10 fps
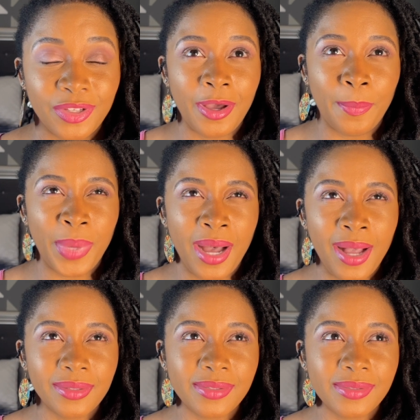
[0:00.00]
A
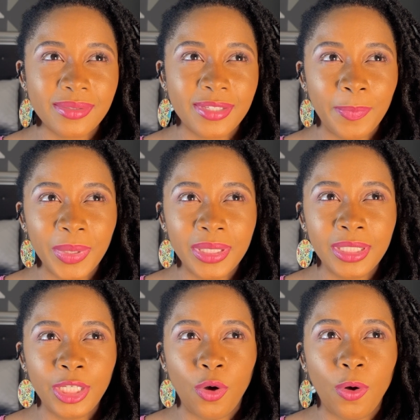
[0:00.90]
box
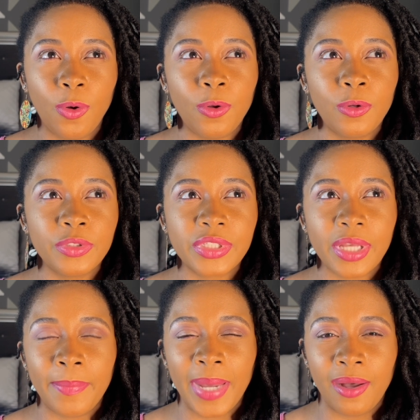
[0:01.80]
typically holds
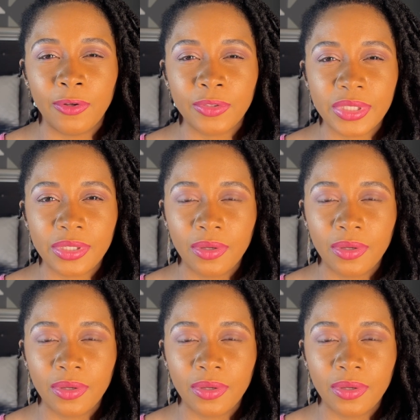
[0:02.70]
about